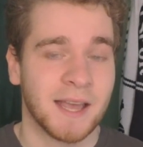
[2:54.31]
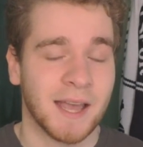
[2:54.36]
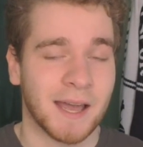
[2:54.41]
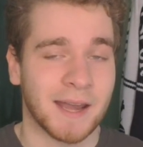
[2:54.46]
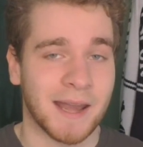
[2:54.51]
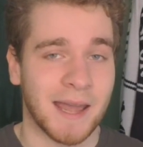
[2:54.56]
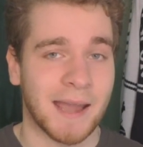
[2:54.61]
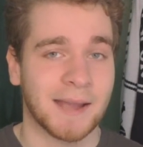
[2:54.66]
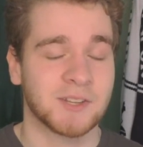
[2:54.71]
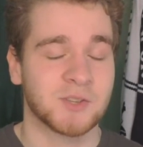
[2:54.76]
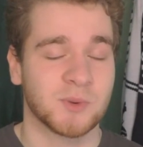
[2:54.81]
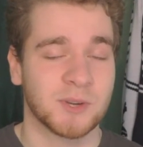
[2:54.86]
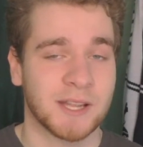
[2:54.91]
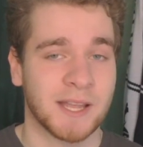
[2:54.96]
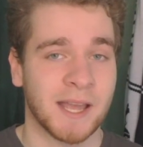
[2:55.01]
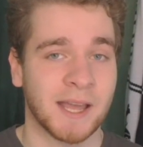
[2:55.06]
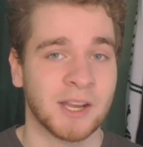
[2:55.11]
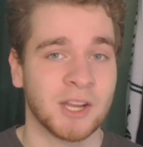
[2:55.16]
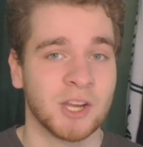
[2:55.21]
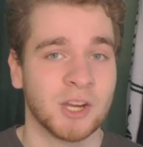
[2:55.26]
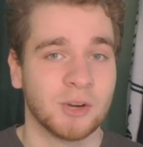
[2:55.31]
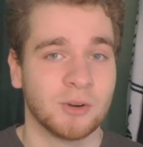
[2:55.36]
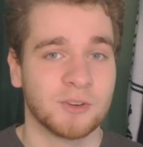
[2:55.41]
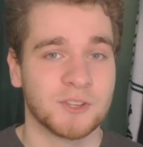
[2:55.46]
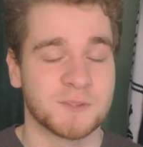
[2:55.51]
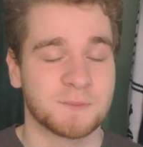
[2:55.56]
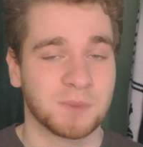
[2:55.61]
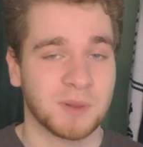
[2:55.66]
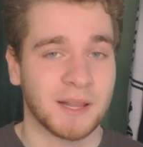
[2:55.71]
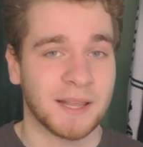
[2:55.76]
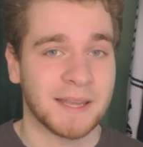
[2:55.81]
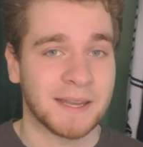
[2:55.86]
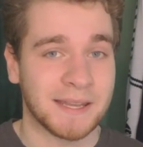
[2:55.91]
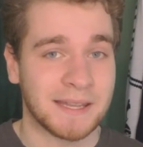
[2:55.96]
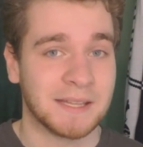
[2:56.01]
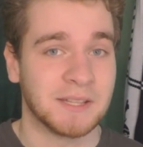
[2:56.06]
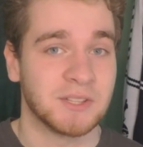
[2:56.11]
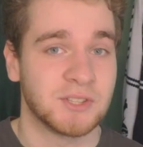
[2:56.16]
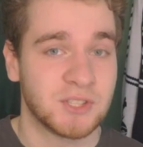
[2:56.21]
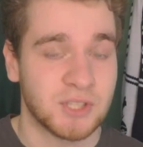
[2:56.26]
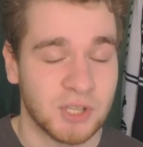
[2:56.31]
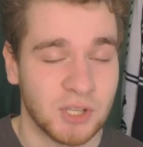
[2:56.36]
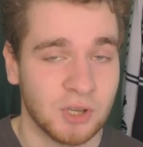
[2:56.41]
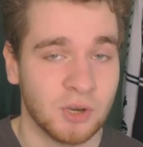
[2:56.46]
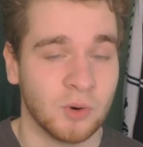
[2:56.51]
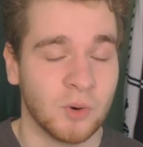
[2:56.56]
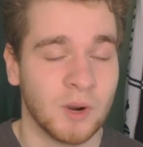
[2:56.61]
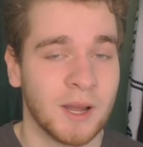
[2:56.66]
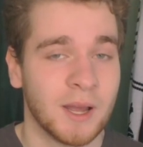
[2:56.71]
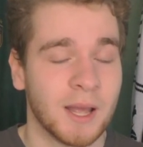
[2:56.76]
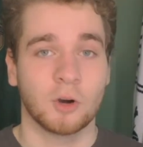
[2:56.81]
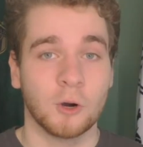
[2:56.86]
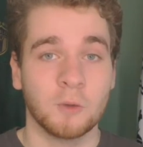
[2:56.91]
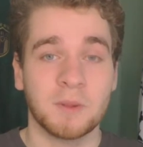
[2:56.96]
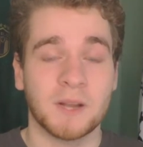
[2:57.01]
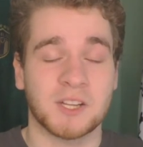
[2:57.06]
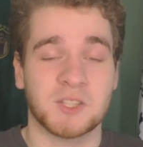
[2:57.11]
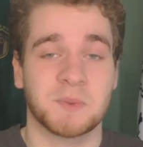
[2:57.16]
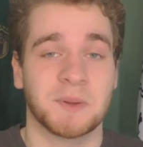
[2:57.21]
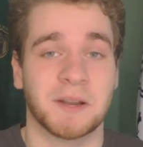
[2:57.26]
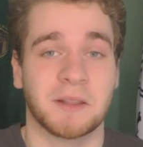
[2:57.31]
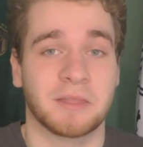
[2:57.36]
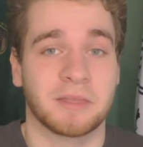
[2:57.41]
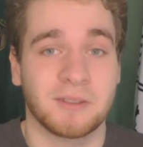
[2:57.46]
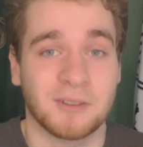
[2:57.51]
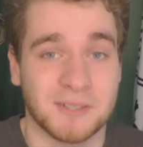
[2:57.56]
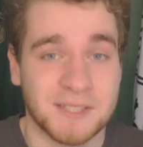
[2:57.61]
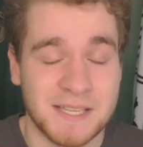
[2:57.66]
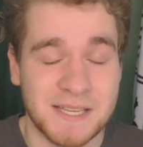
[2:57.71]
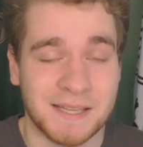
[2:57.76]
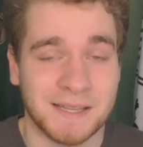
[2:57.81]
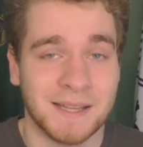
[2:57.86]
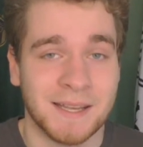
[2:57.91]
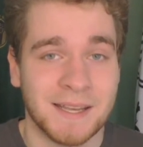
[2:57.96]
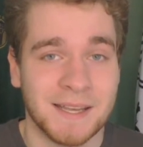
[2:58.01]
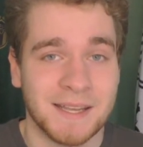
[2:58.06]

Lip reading: and Adrian, who's played in 2. Oblak's played in 13.